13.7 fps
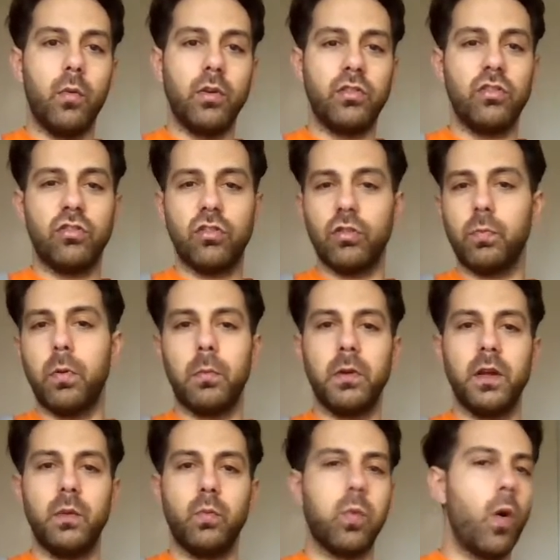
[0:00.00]
which is just
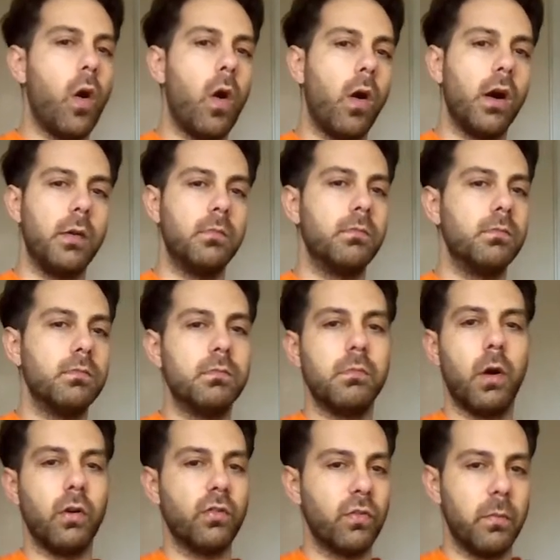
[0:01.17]
probably what I'm
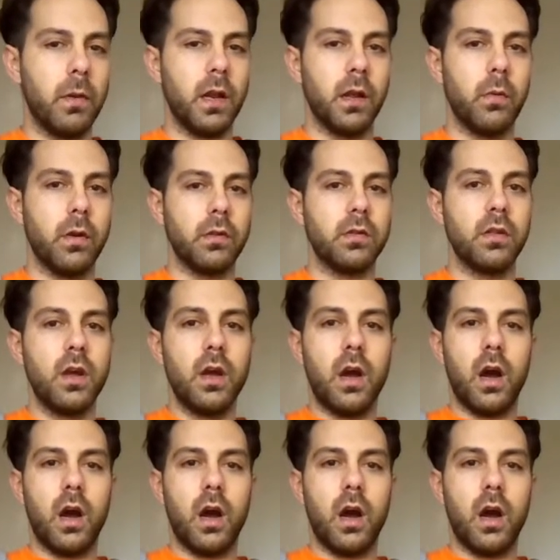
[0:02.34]
most familiar with.